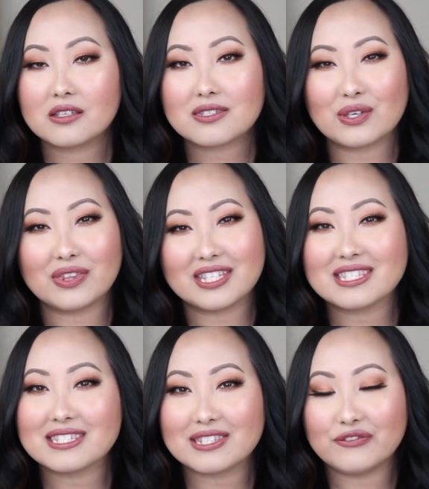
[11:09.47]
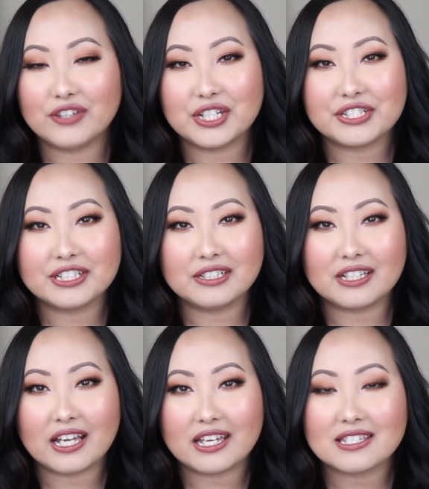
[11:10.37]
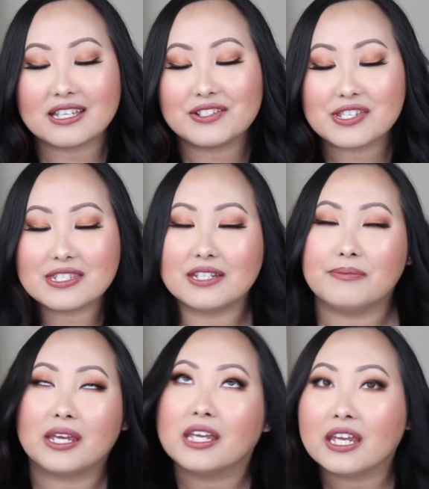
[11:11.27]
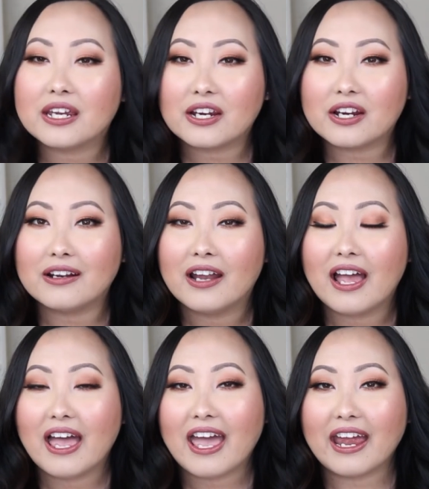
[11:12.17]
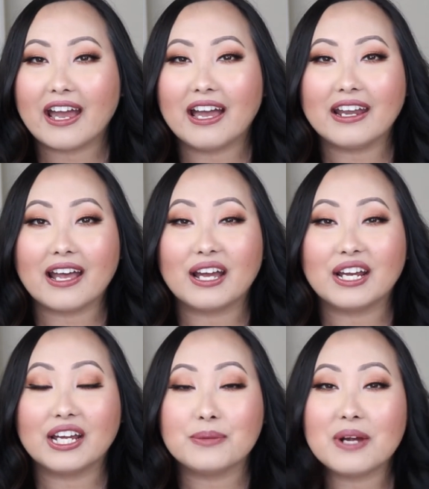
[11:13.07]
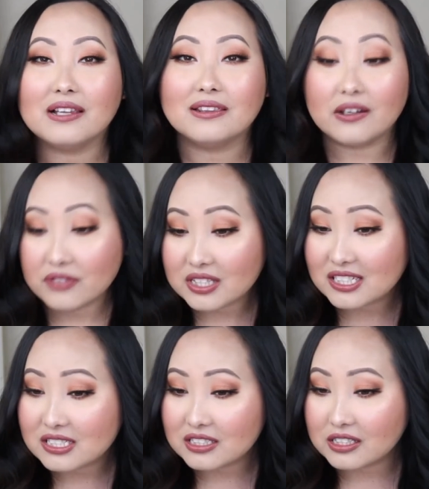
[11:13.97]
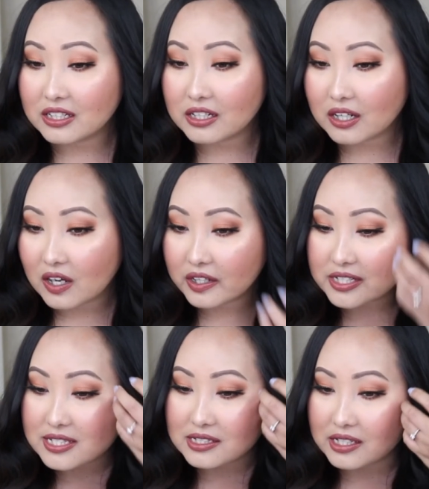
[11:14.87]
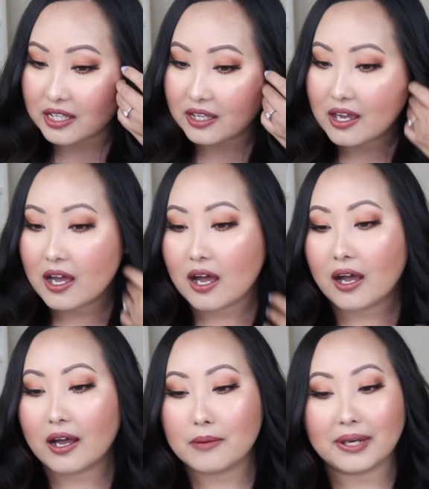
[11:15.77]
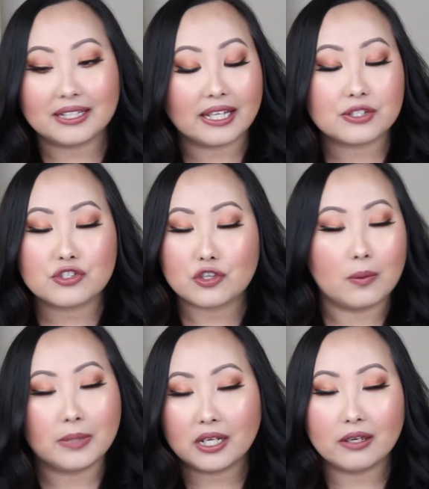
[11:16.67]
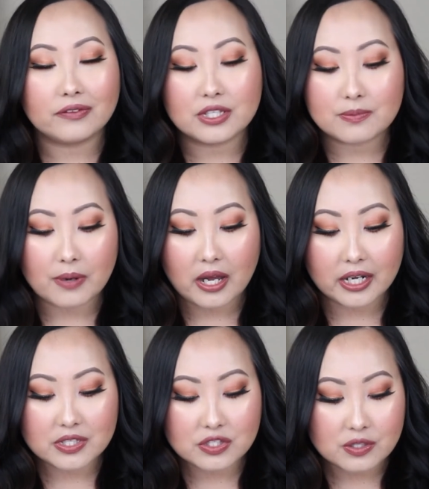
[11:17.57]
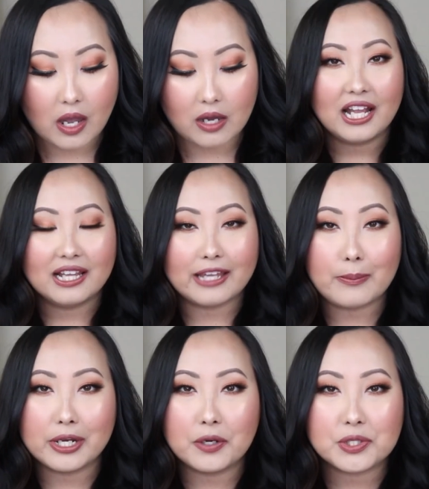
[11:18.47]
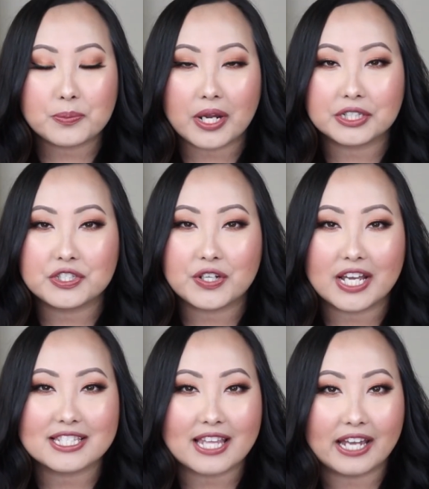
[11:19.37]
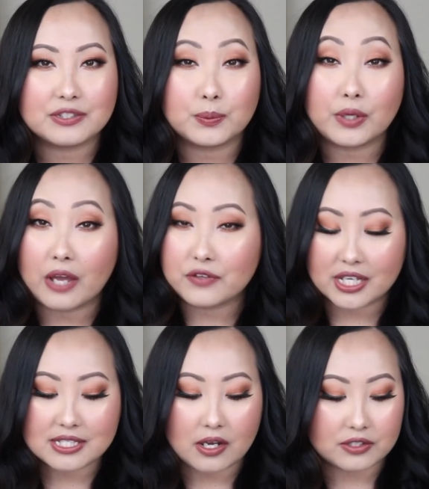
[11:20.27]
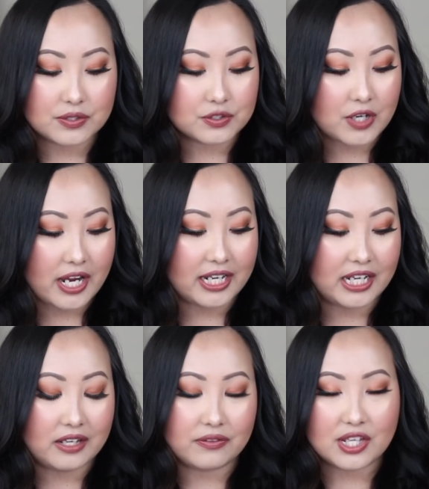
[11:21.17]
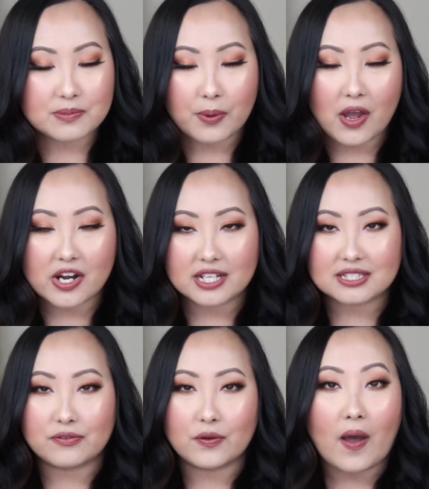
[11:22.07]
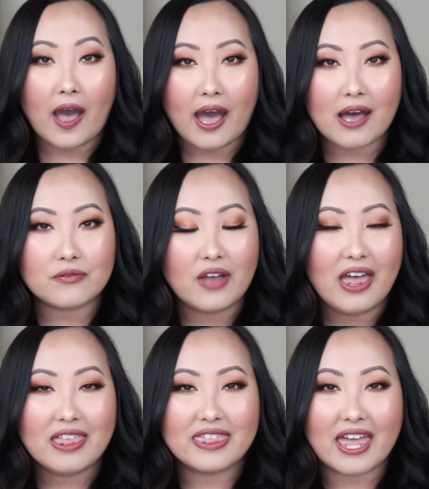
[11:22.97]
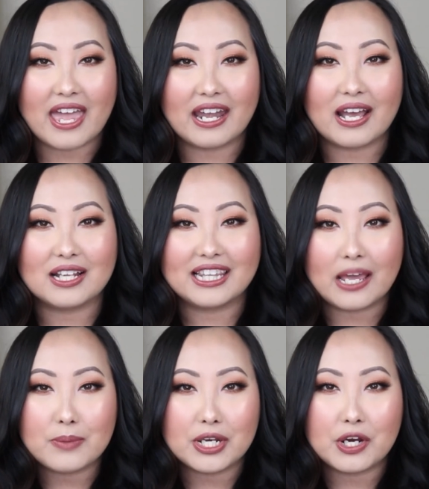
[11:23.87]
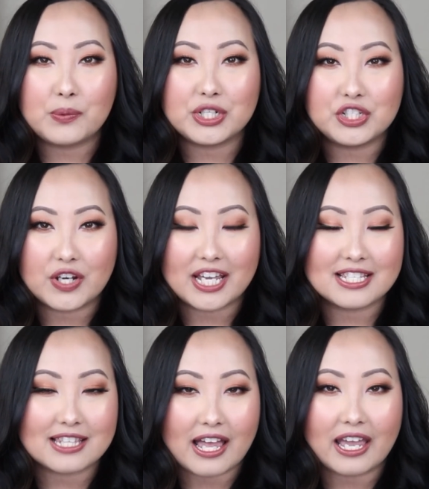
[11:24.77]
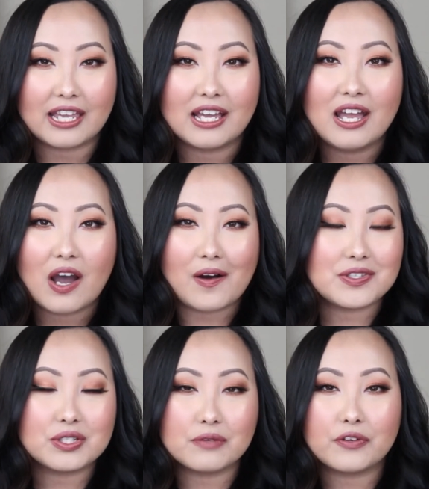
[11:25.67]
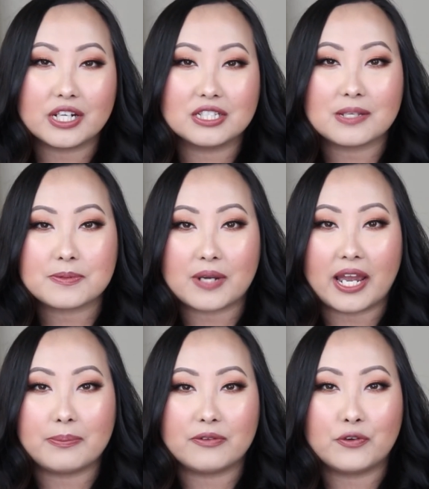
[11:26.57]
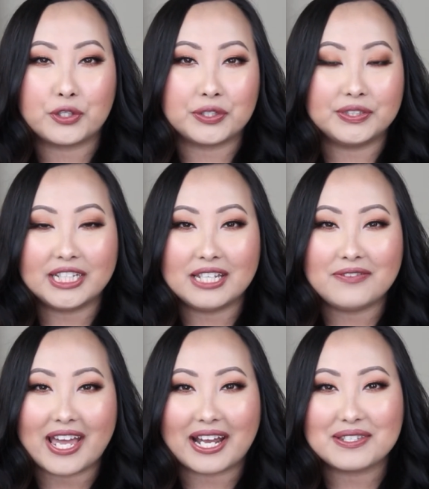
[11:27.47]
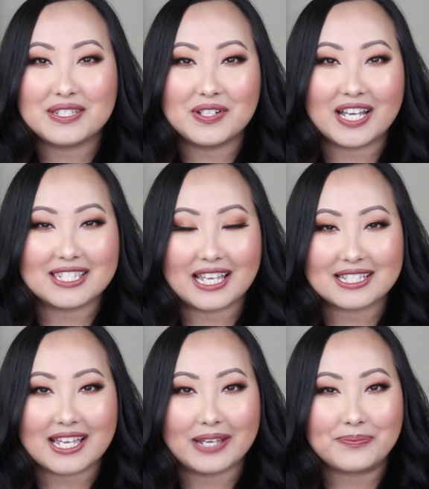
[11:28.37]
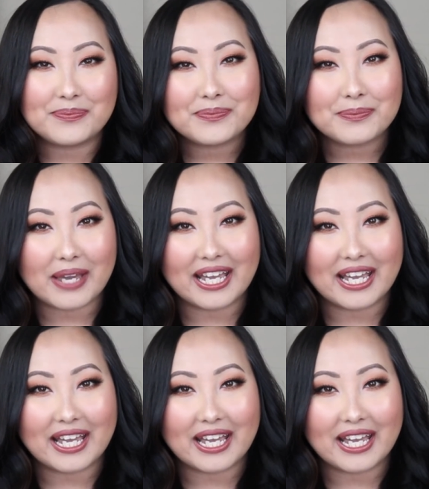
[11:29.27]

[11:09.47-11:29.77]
So this is the finished look, guys. I just did my hair and I'm loving this look. Honestly, I liked so many of these products. Let me know which products you guys liked. Have you guys also tried any of these products? If you have, then let me know what you guys like. Also, don't forget to subscribe before you leave, and I'll see you guys next time. Bye,